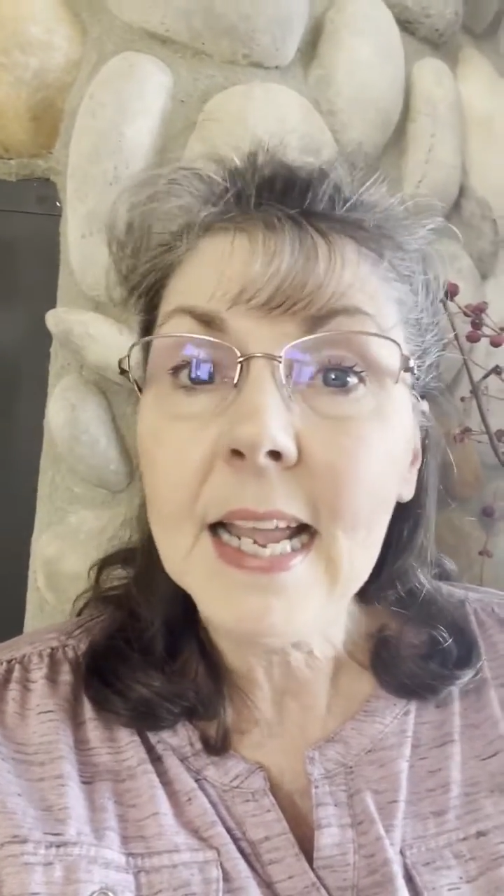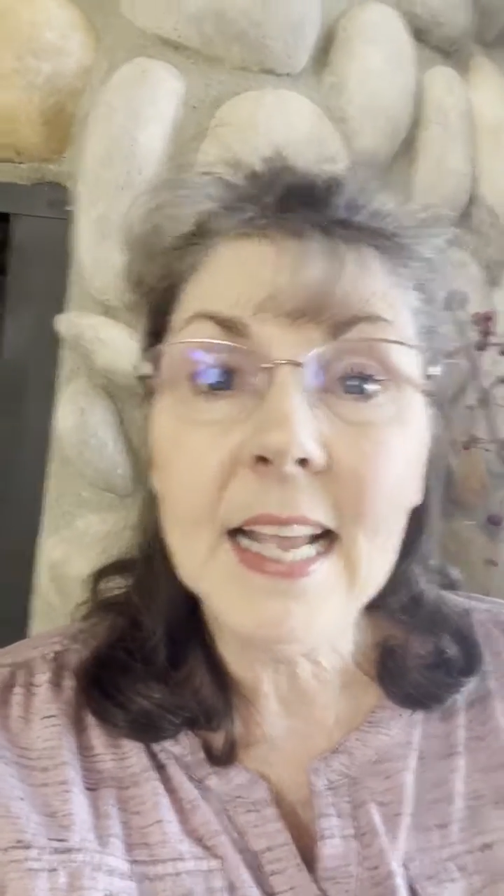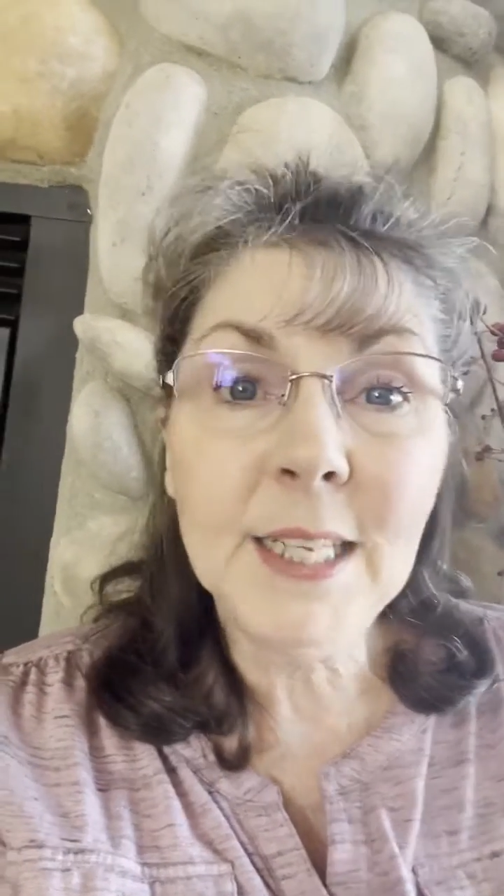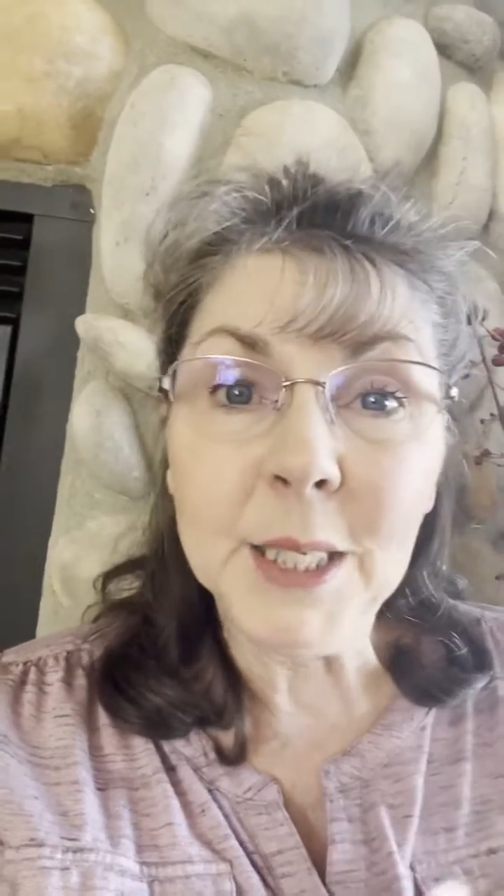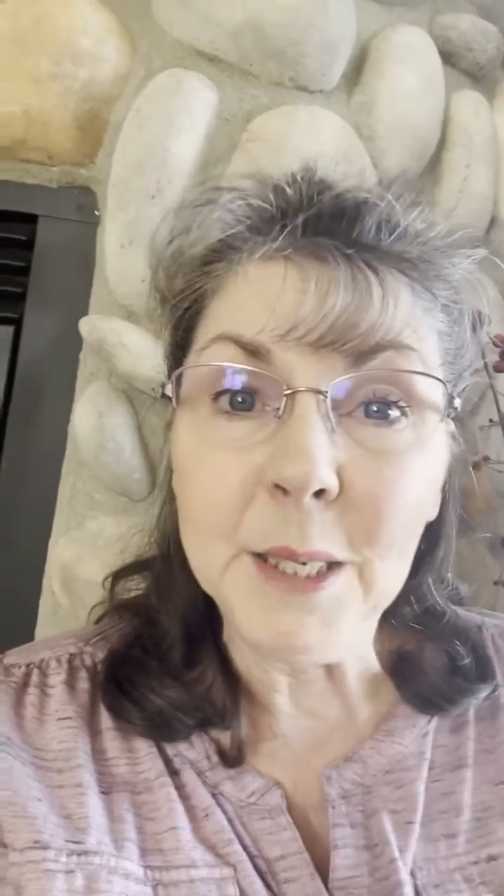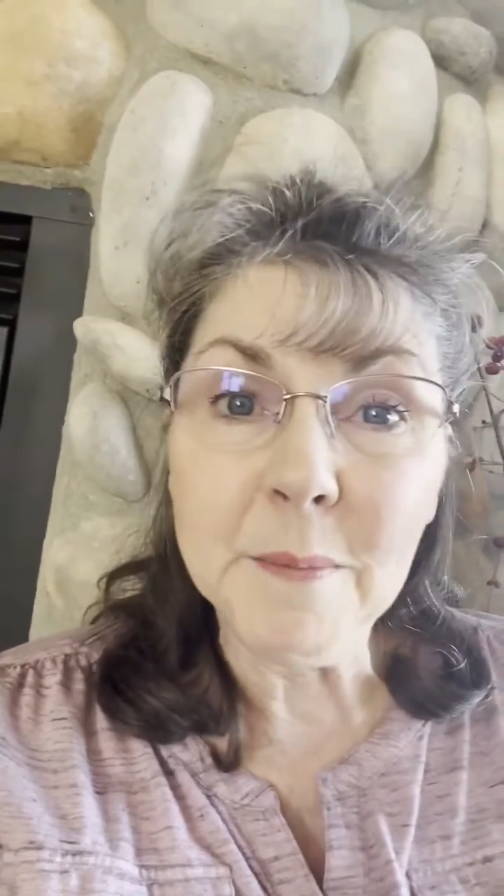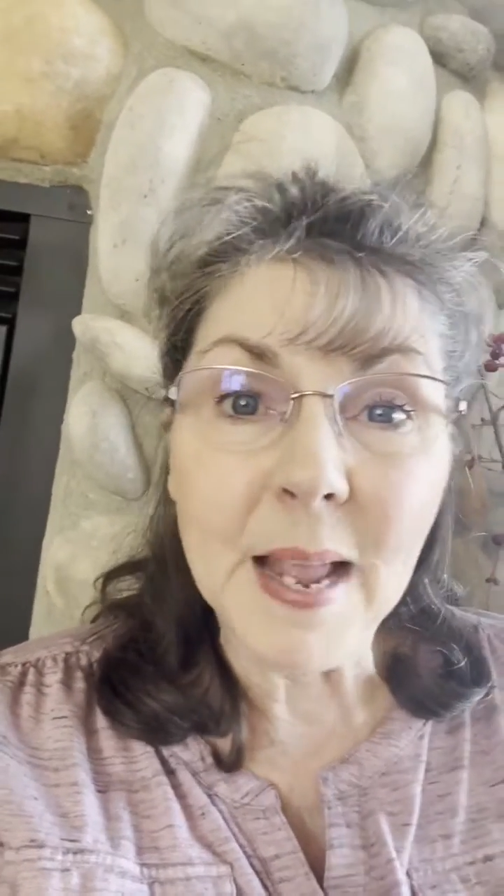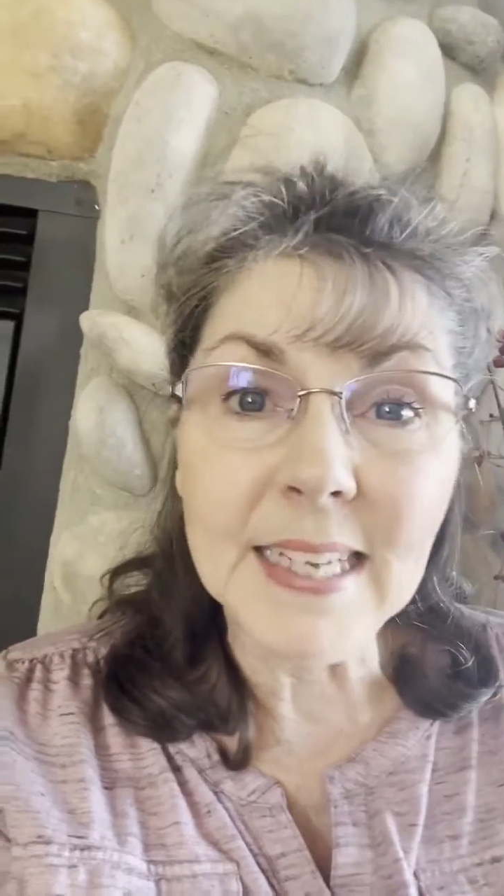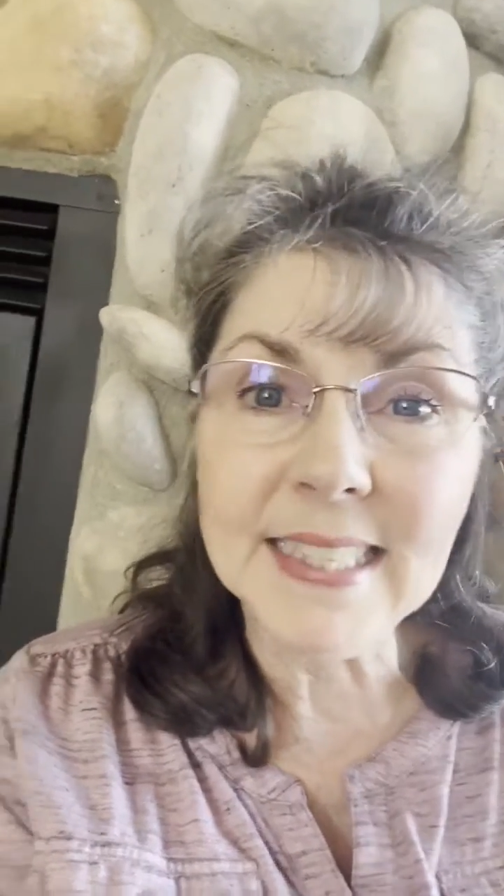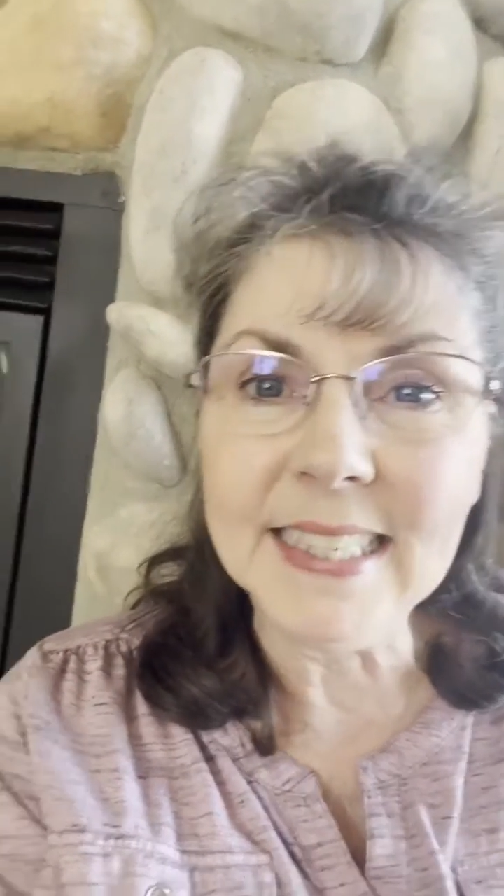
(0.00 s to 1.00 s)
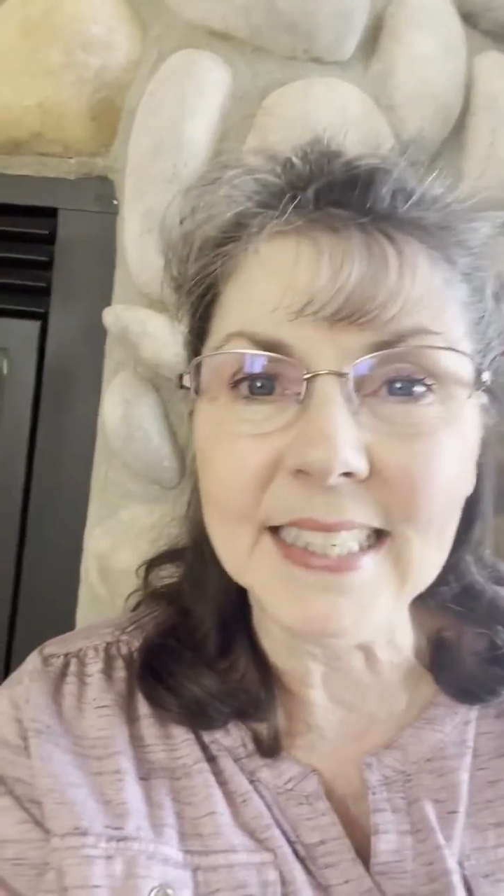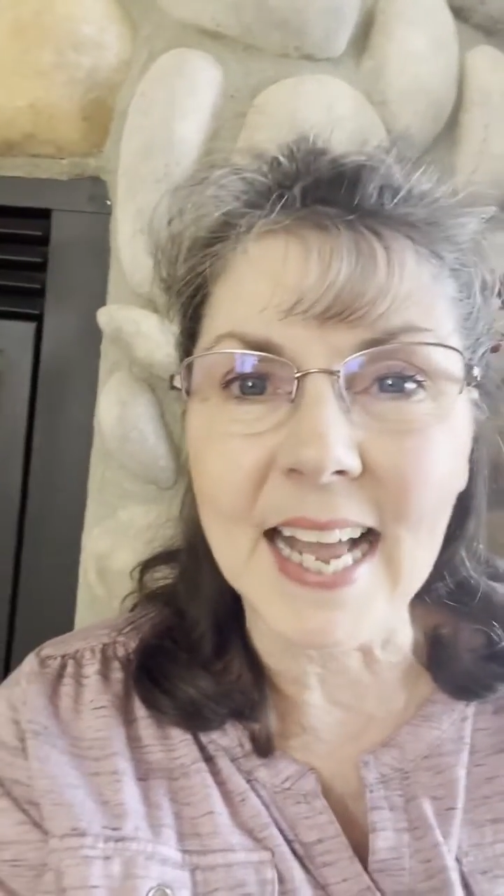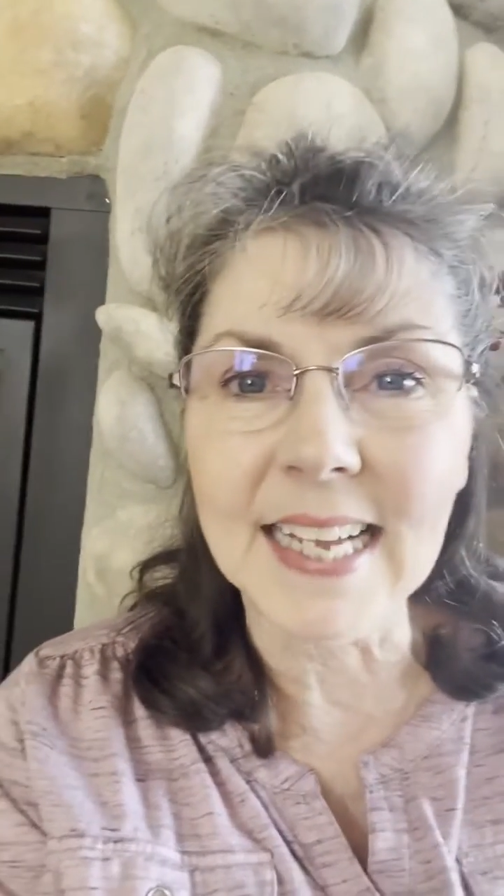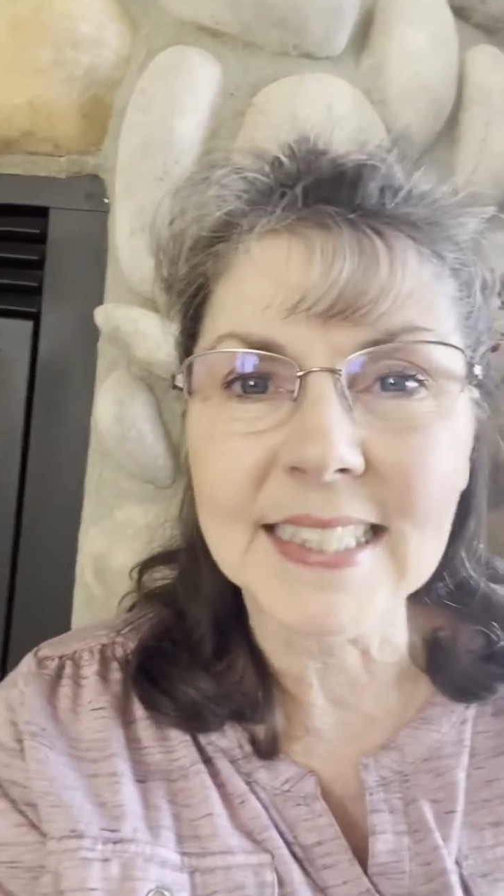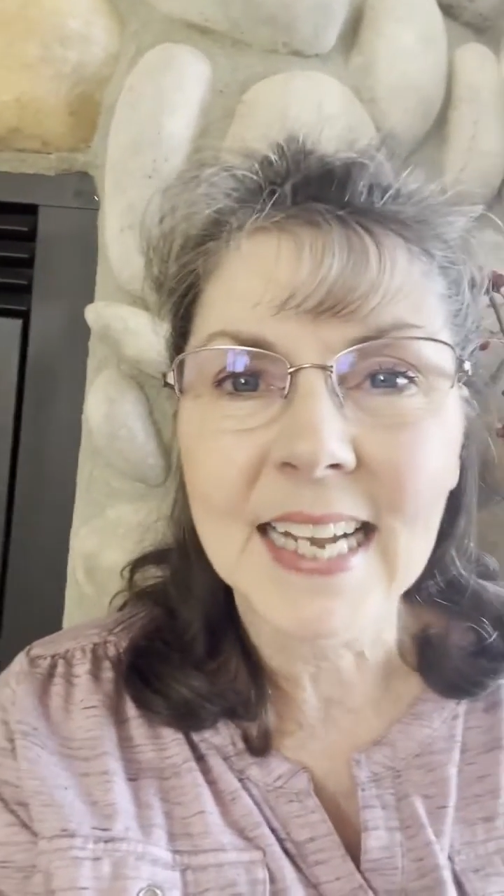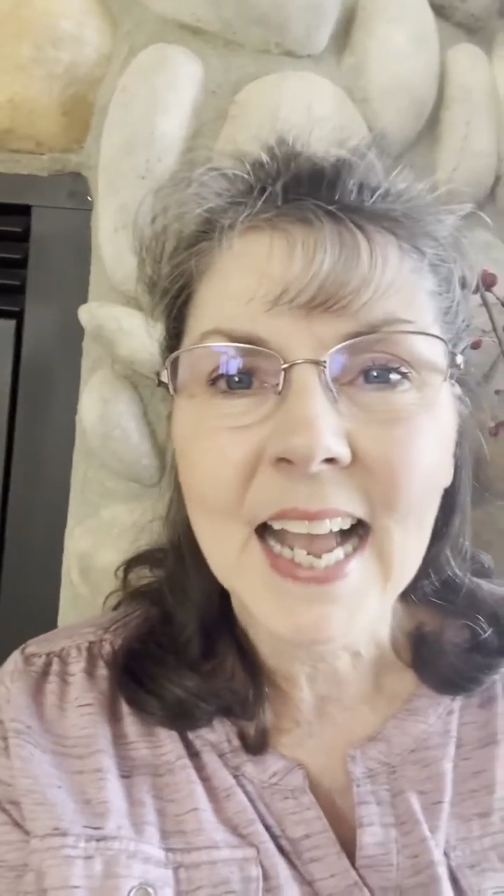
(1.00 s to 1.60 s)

It's an amazing class.